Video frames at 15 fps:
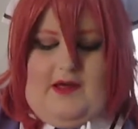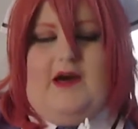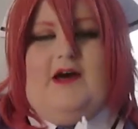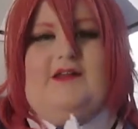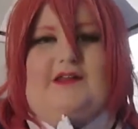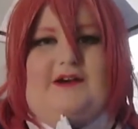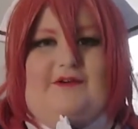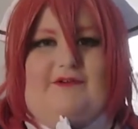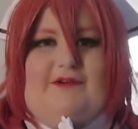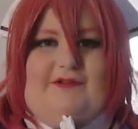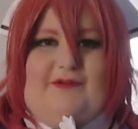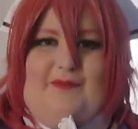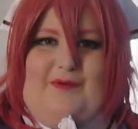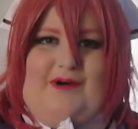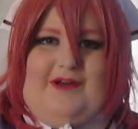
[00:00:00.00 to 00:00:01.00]
Hello
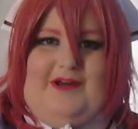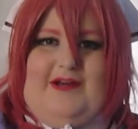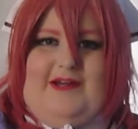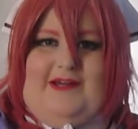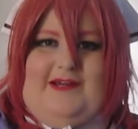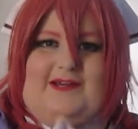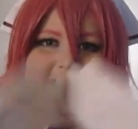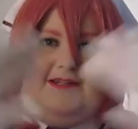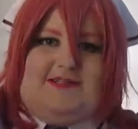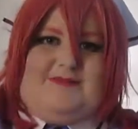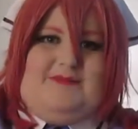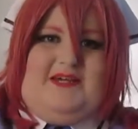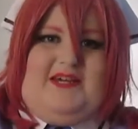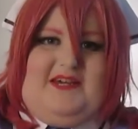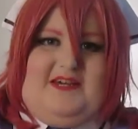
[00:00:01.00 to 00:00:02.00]
everyone, it is
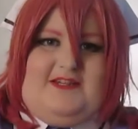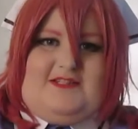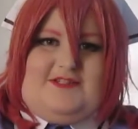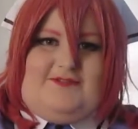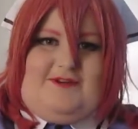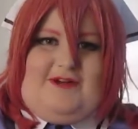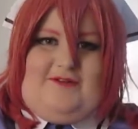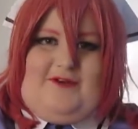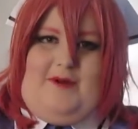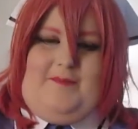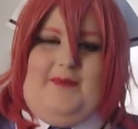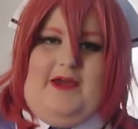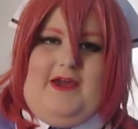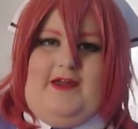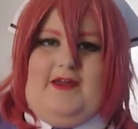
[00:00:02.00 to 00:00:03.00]
me, it's
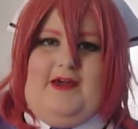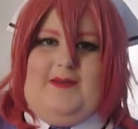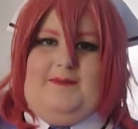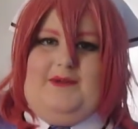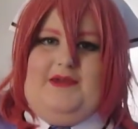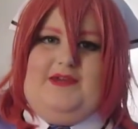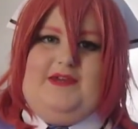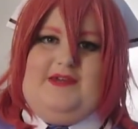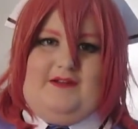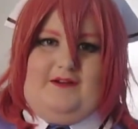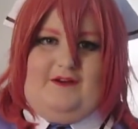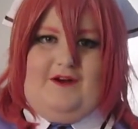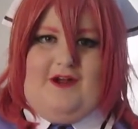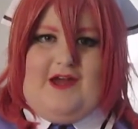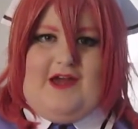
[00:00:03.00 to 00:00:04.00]
Redrum, and I'm
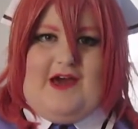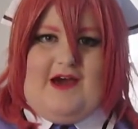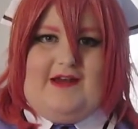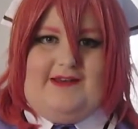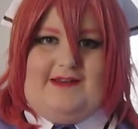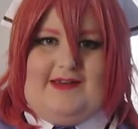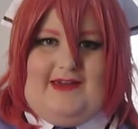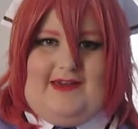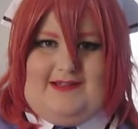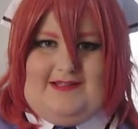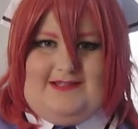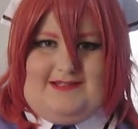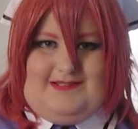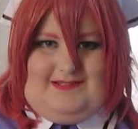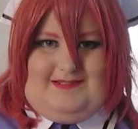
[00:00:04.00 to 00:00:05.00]
here at
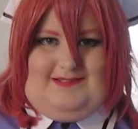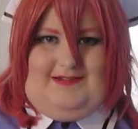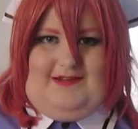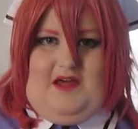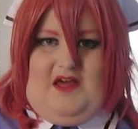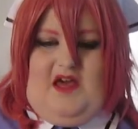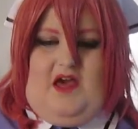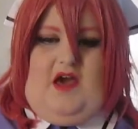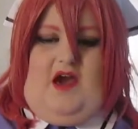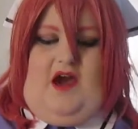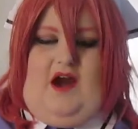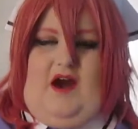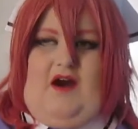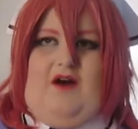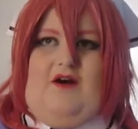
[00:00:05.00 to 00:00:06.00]
ACen.
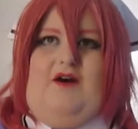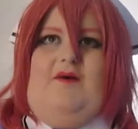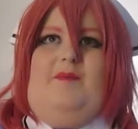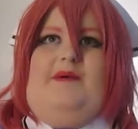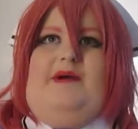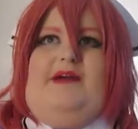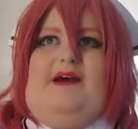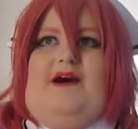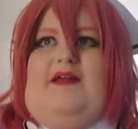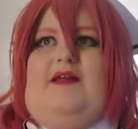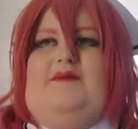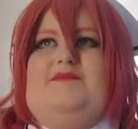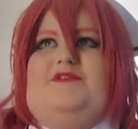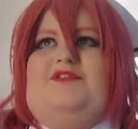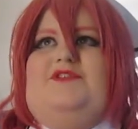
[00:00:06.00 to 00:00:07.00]
Oh my god,
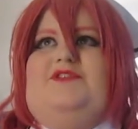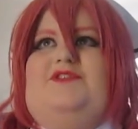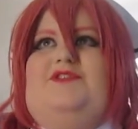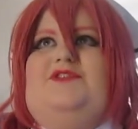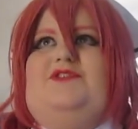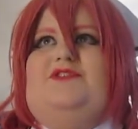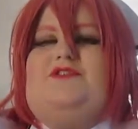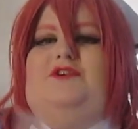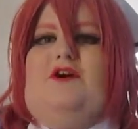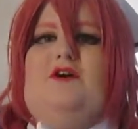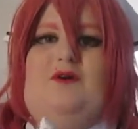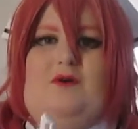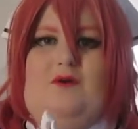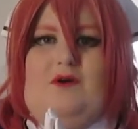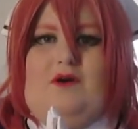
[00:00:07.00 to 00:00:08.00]
I'm
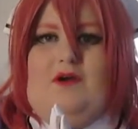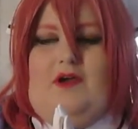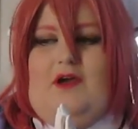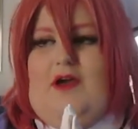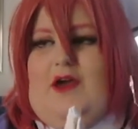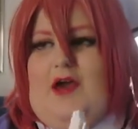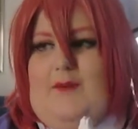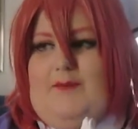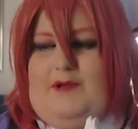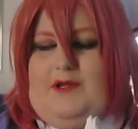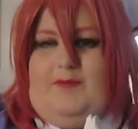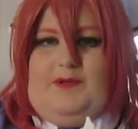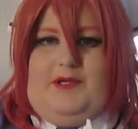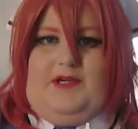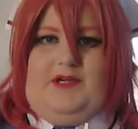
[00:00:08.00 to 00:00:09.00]
so happy
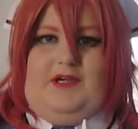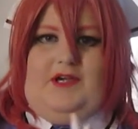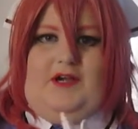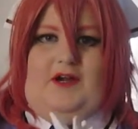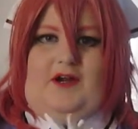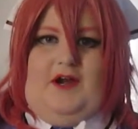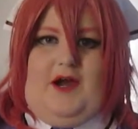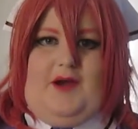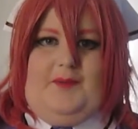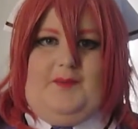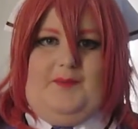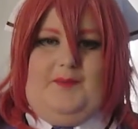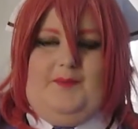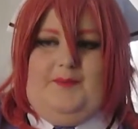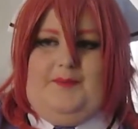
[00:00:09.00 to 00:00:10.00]
to be here.
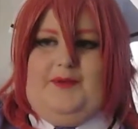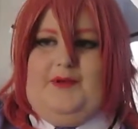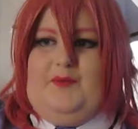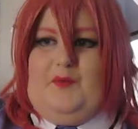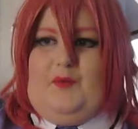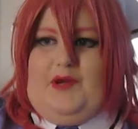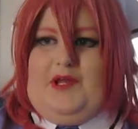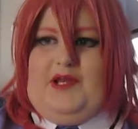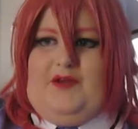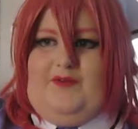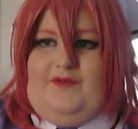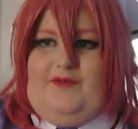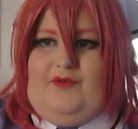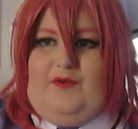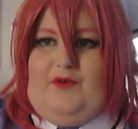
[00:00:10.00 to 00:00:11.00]
I've been waiting
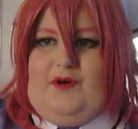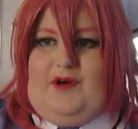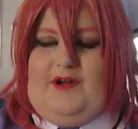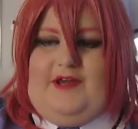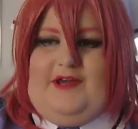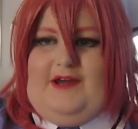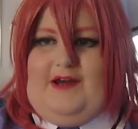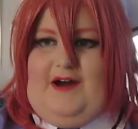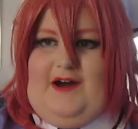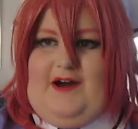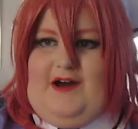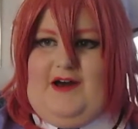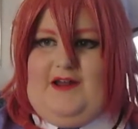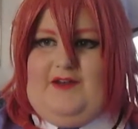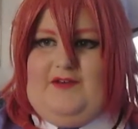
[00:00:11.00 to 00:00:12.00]
for a
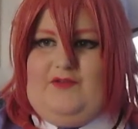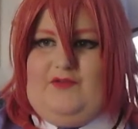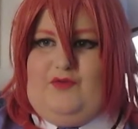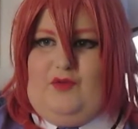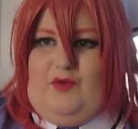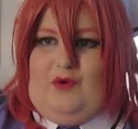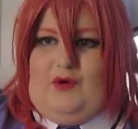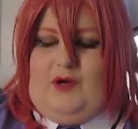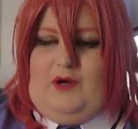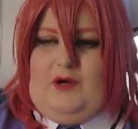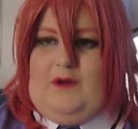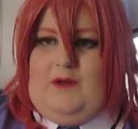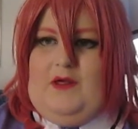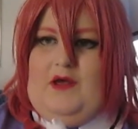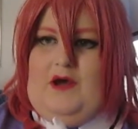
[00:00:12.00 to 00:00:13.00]
con
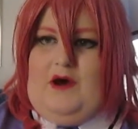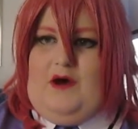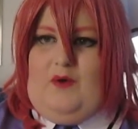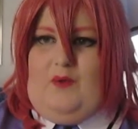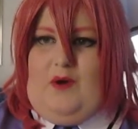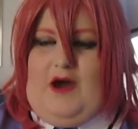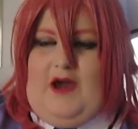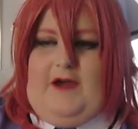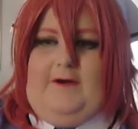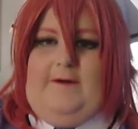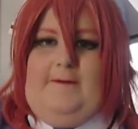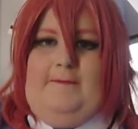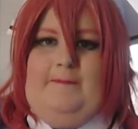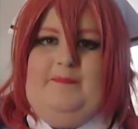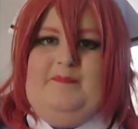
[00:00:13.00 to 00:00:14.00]
for a
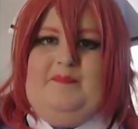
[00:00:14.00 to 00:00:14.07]
while,